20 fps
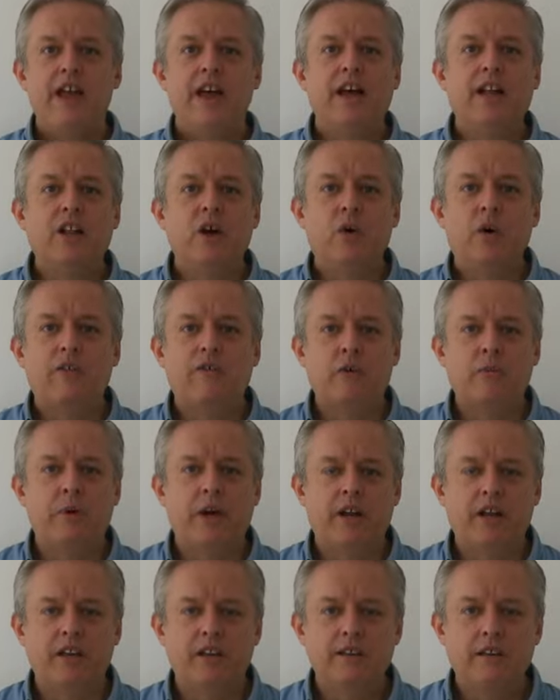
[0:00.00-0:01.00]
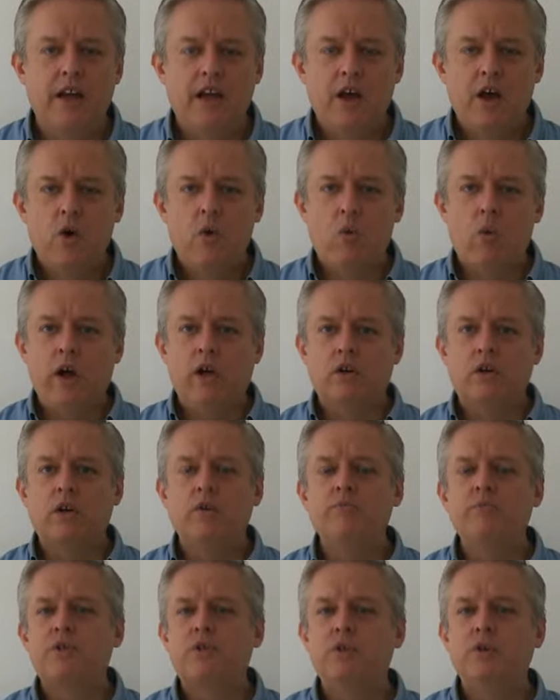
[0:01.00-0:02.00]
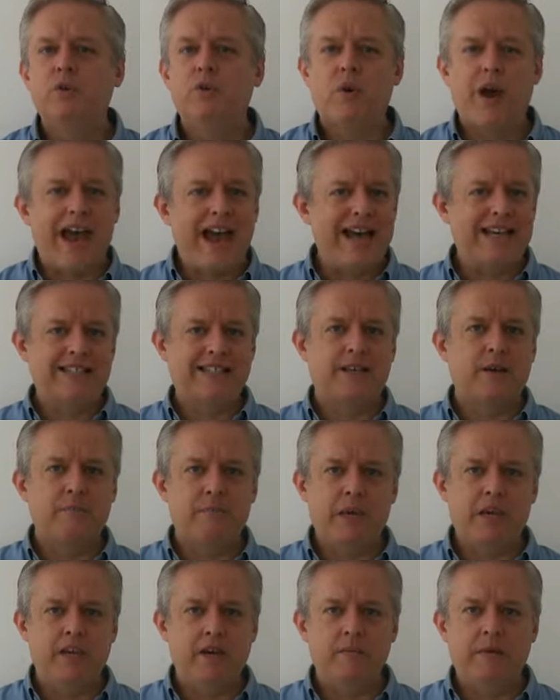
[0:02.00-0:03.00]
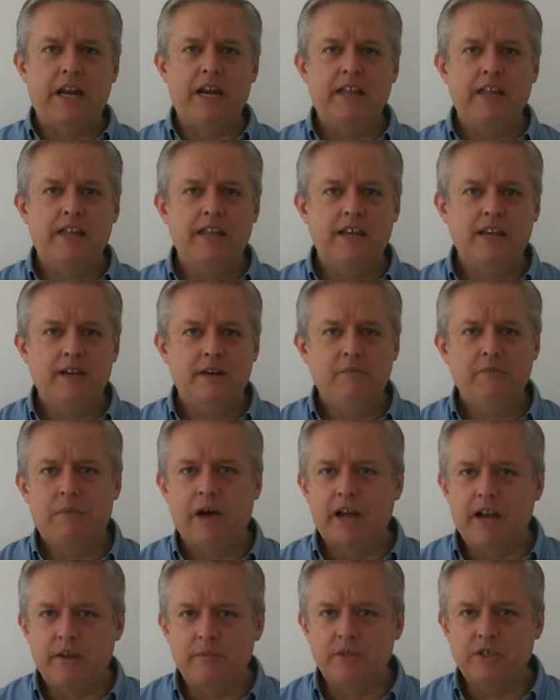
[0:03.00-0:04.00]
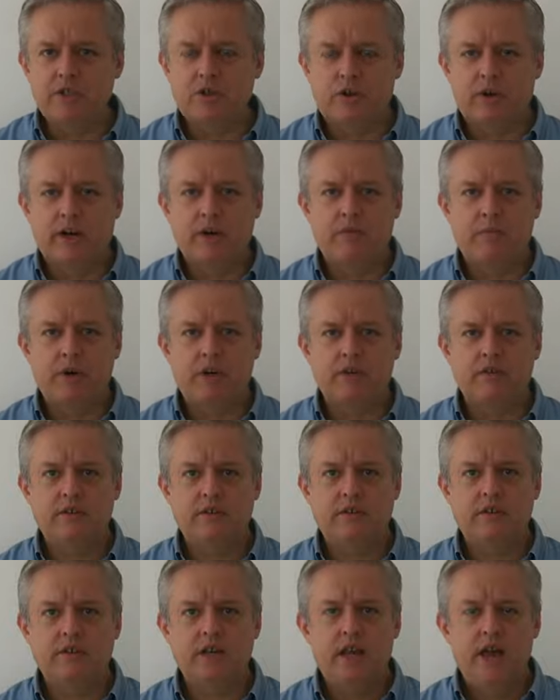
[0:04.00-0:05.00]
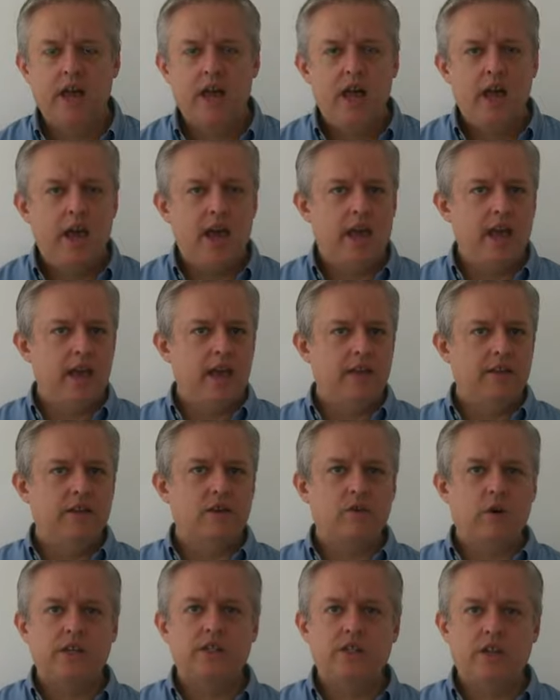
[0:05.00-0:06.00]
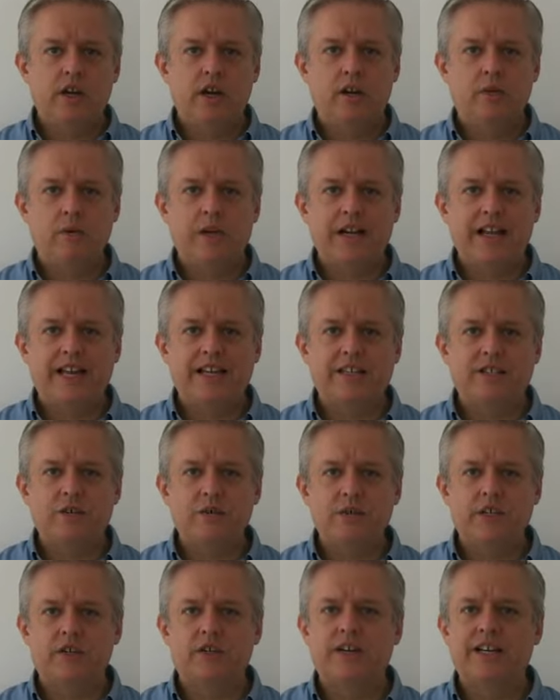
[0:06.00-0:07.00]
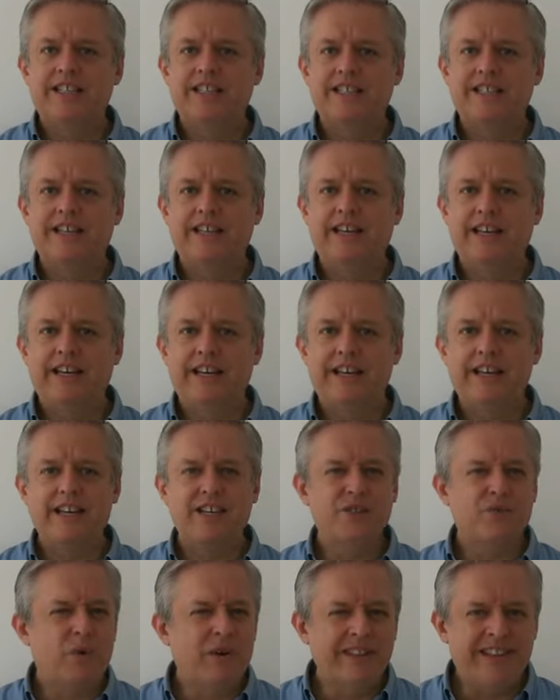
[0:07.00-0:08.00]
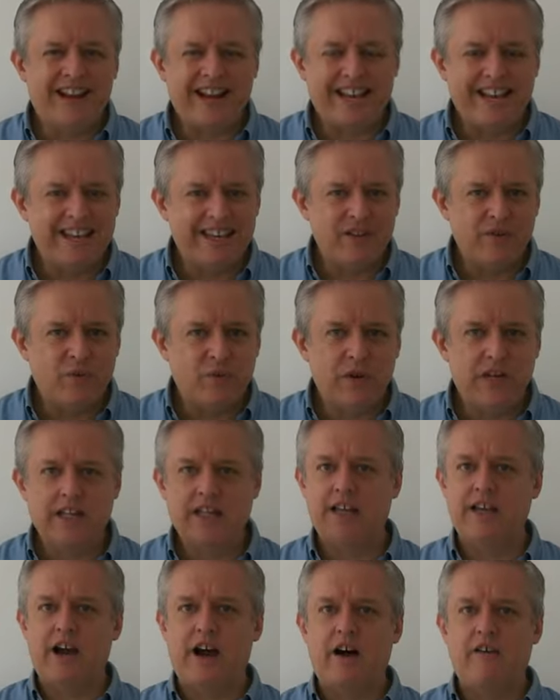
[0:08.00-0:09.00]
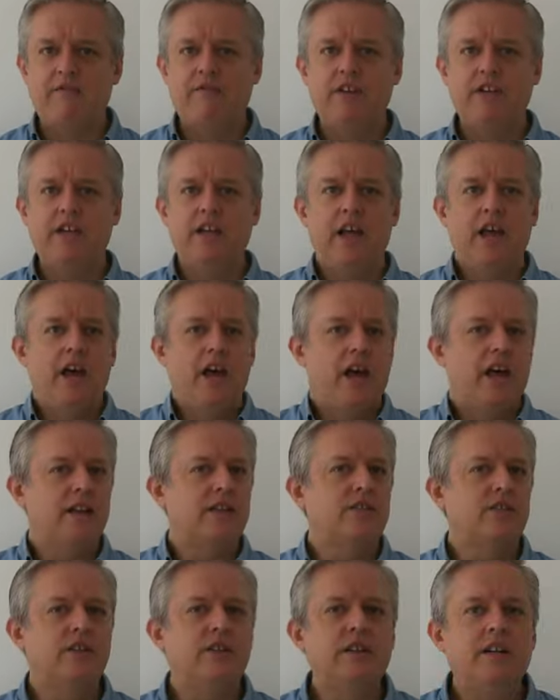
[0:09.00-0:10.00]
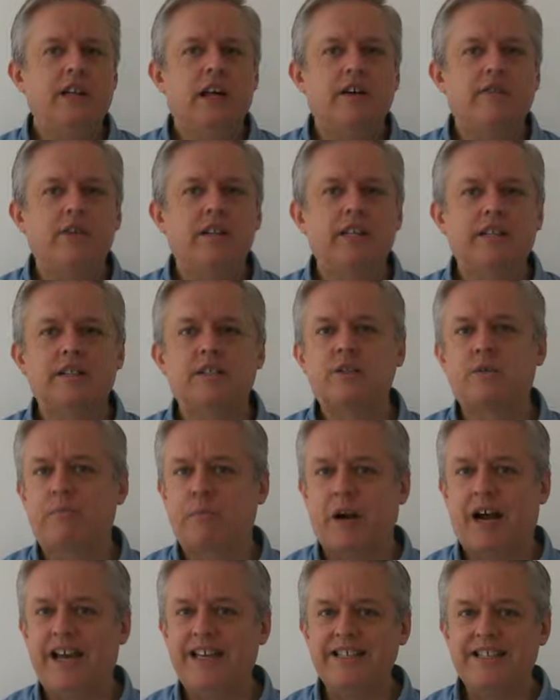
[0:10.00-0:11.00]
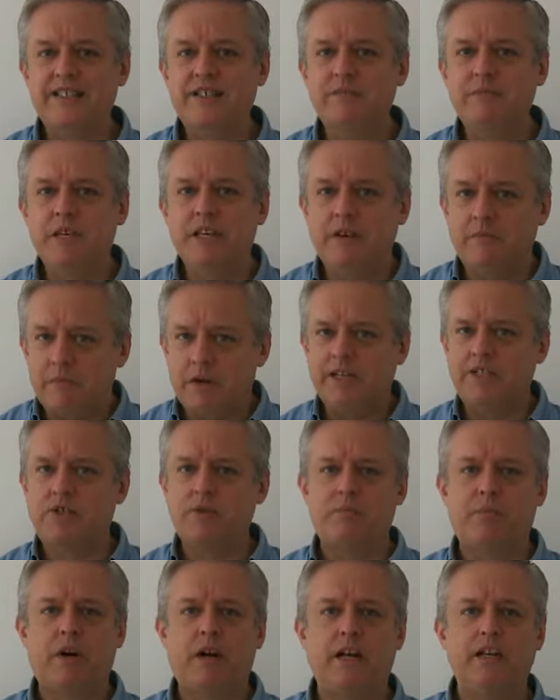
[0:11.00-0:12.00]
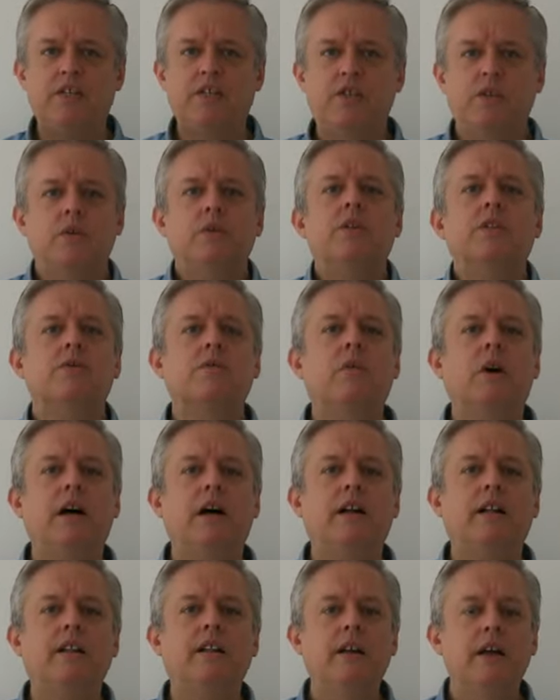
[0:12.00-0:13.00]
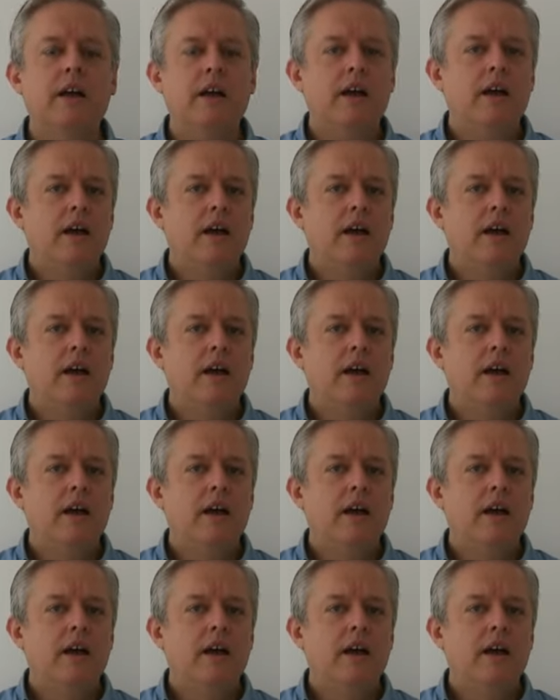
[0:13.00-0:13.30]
Hello everybody. Welcome to Ask a P of Anything. My name is Greg Prickrell, and the question I would like to address today is one that I get really often. At a certain level it surprises me, it might surprise you as well,